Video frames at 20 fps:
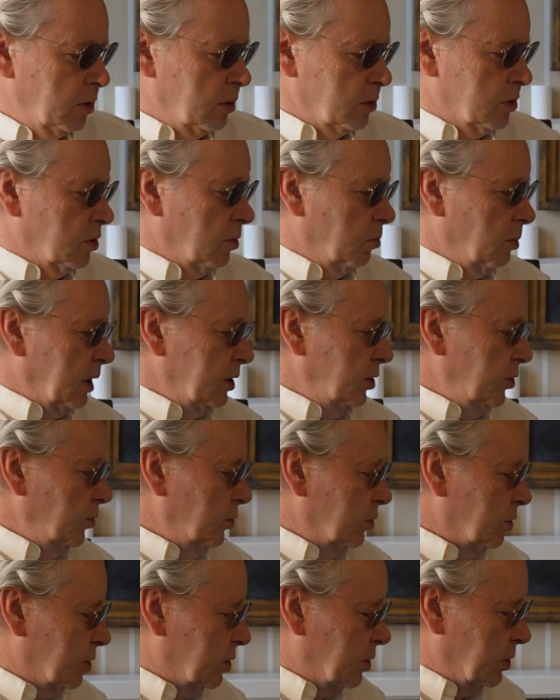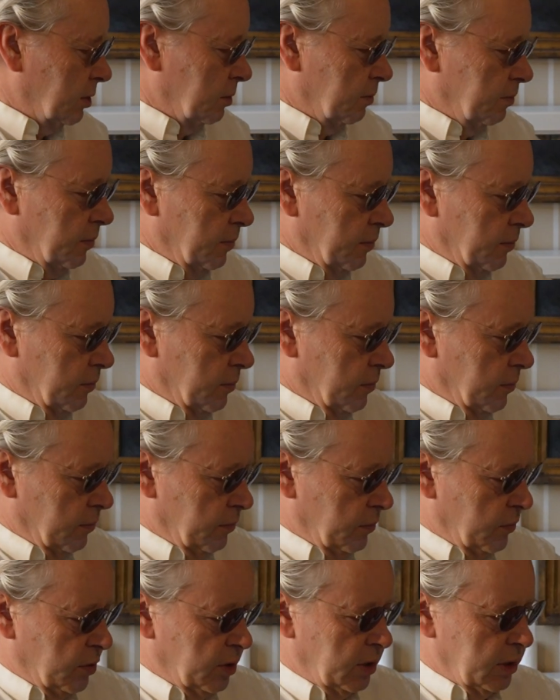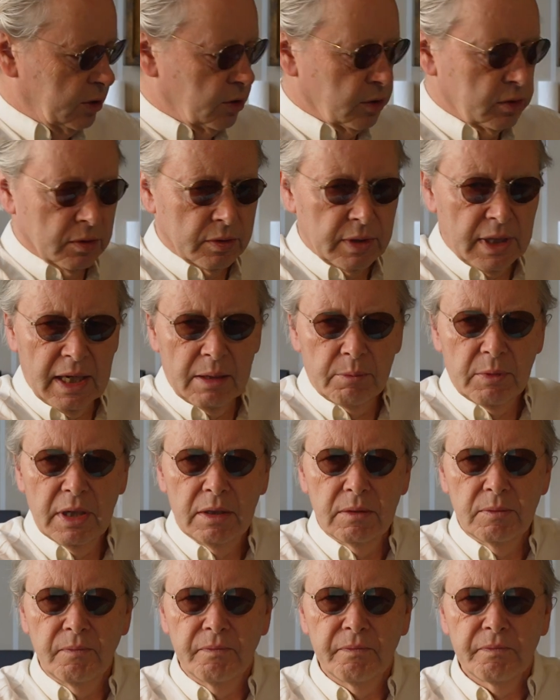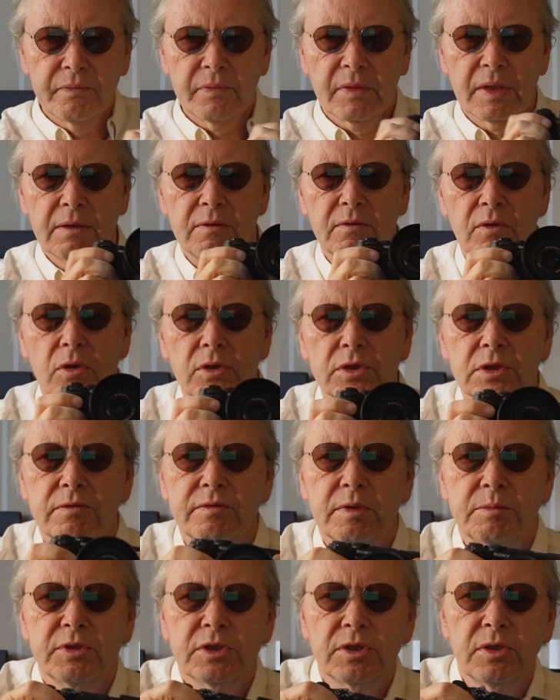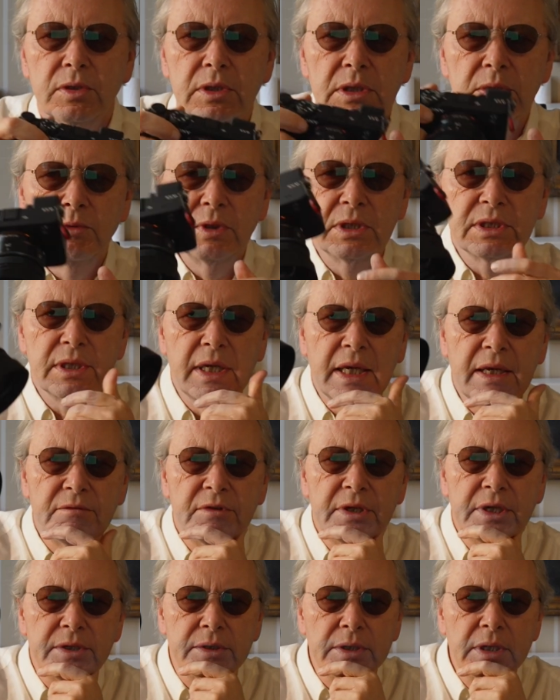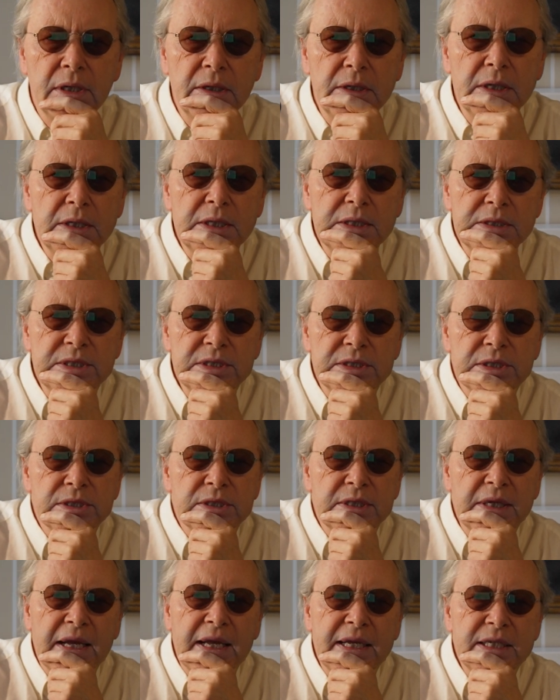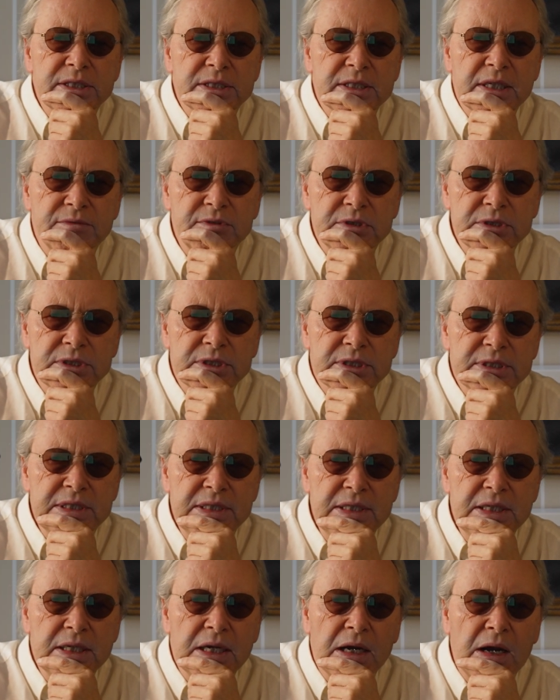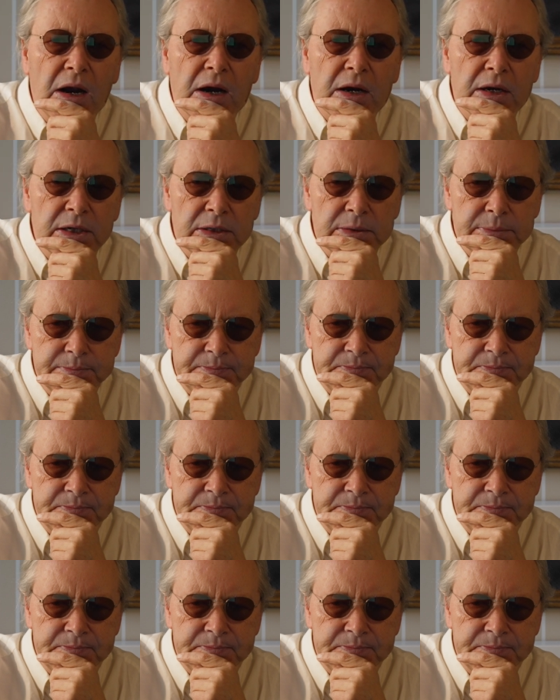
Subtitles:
also my newest digital camera, also from Sony, which I have here. This is the A7C R.